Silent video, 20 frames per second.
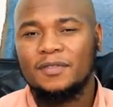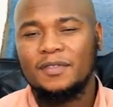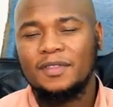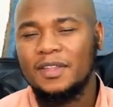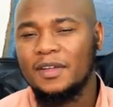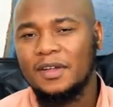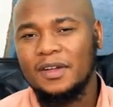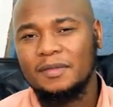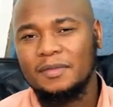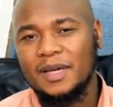the
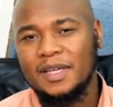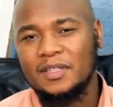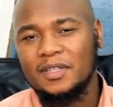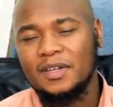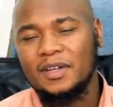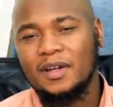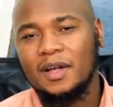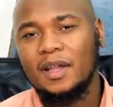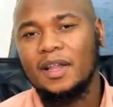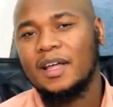Almighty
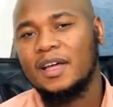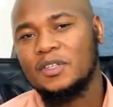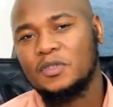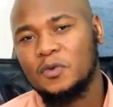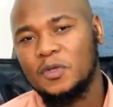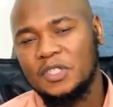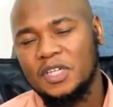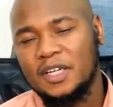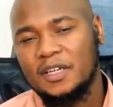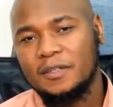Allah?
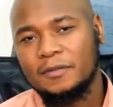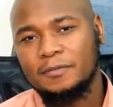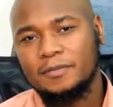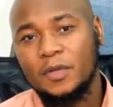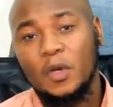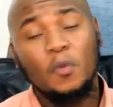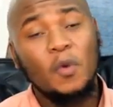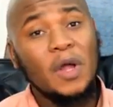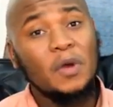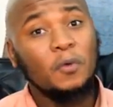
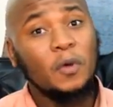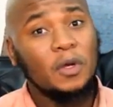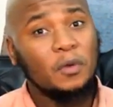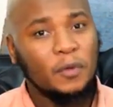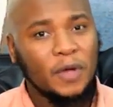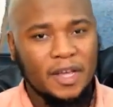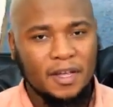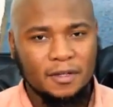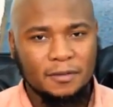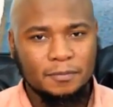When will
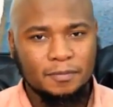we?